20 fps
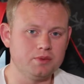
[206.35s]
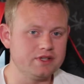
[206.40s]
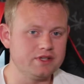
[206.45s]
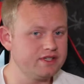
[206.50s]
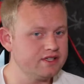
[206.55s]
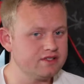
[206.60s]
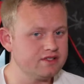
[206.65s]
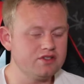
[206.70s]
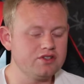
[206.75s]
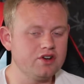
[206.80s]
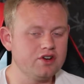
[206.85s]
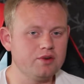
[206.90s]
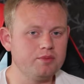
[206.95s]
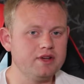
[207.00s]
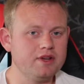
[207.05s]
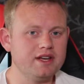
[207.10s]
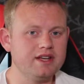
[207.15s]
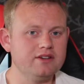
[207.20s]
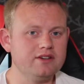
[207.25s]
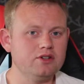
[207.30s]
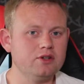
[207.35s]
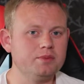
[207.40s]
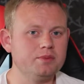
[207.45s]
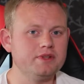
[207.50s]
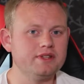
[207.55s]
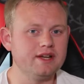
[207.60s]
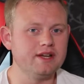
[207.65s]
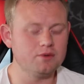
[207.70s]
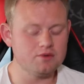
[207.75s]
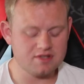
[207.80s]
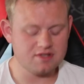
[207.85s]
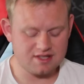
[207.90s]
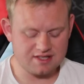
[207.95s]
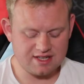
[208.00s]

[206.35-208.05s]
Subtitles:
which isn't normally lit up, and that was the